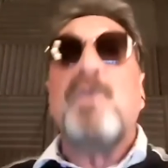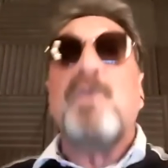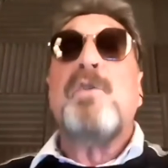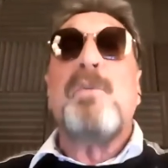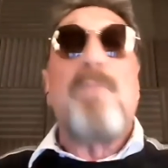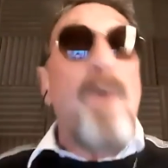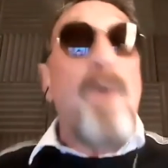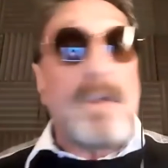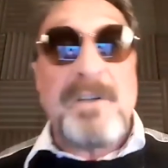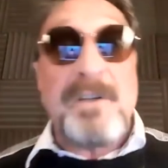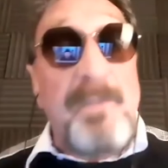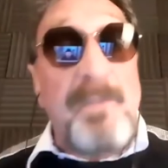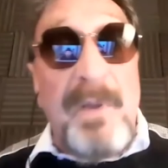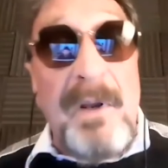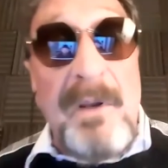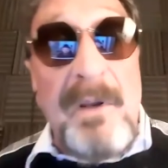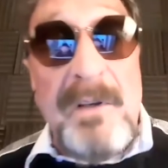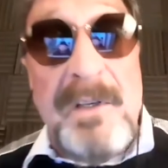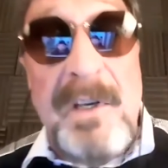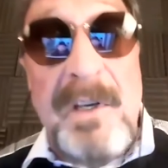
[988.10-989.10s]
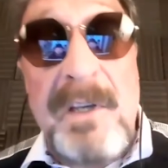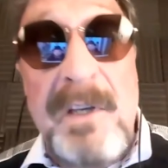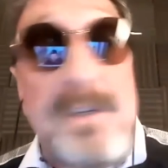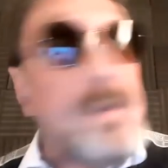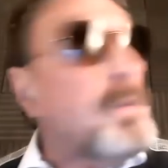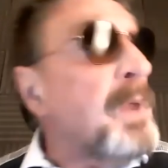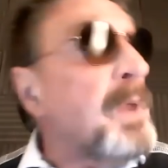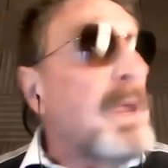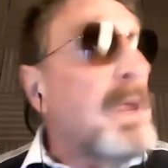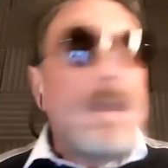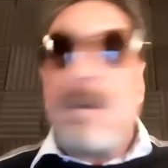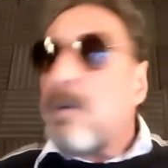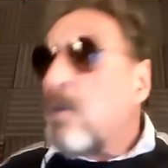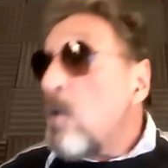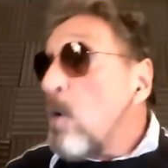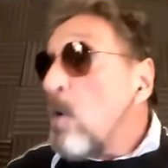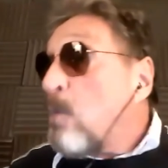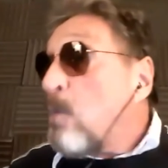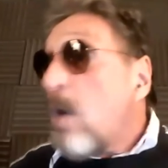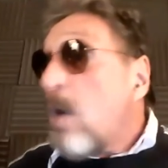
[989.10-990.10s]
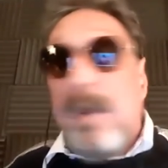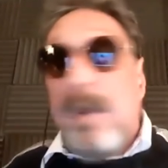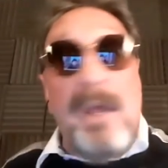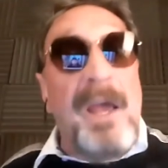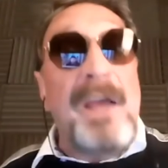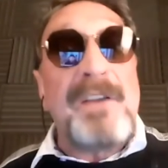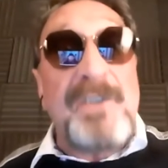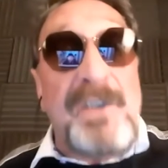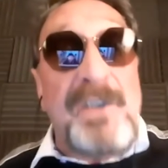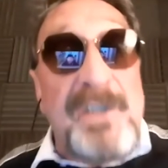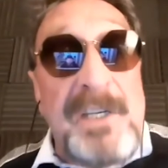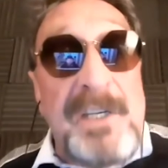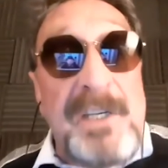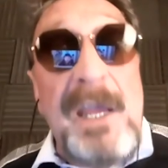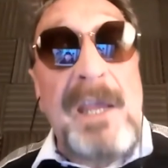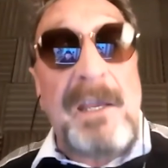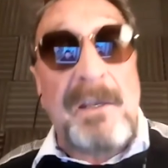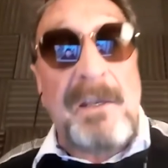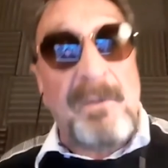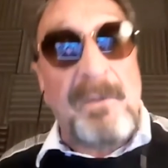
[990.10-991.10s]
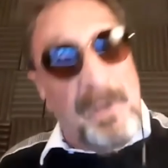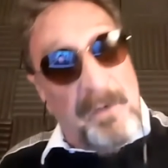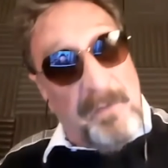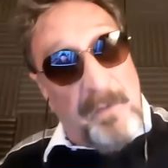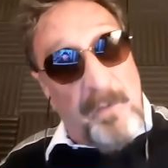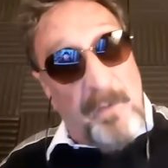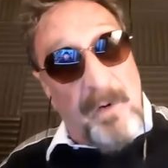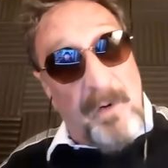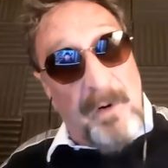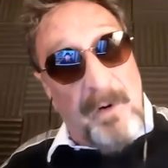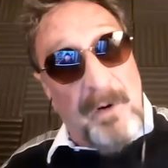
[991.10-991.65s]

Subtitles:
the possibilities that nobody had seen before.